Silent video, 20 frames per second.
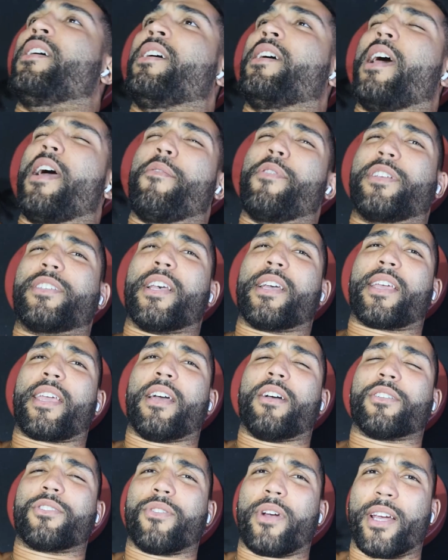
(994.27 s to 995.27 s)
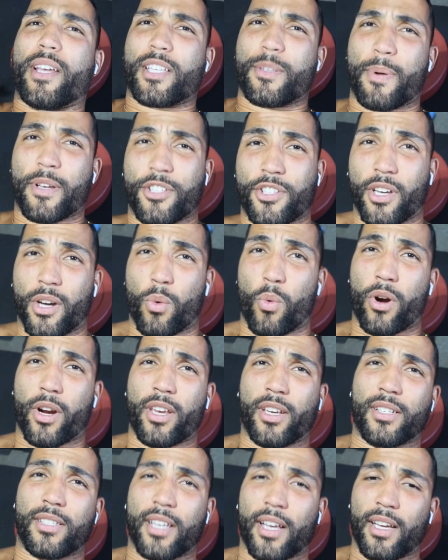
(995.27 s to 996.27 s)
Every set counts, right? Especially a
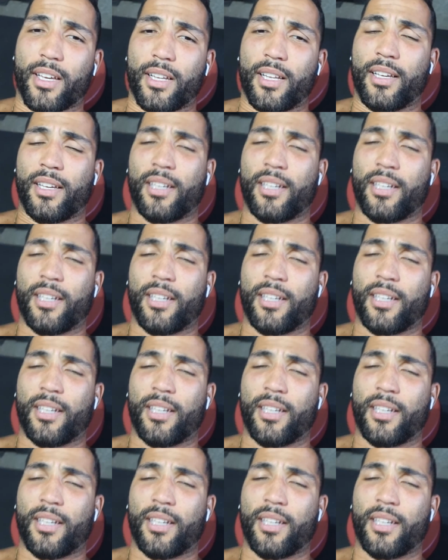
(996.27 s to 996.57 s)
working set,